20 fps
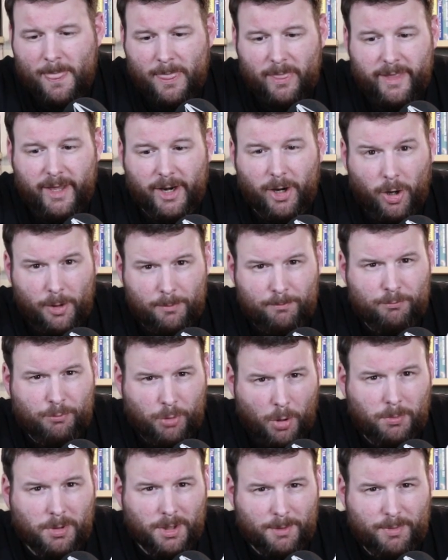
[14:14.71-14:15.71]
then I'd
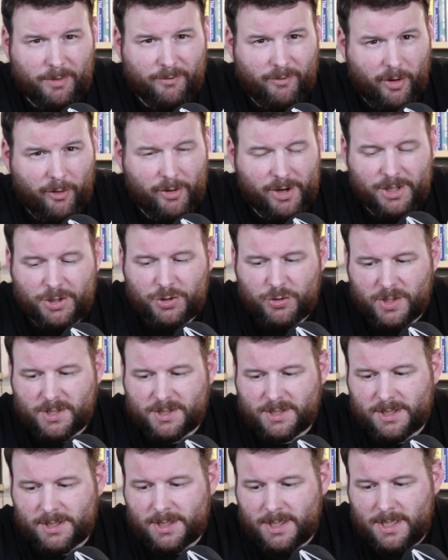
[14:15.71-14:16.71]
probably be very
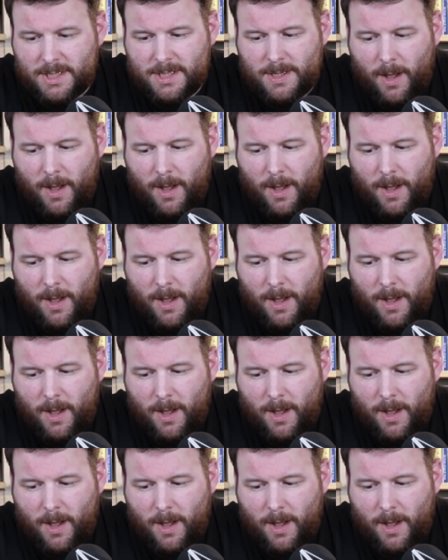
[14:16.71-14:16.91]
interested.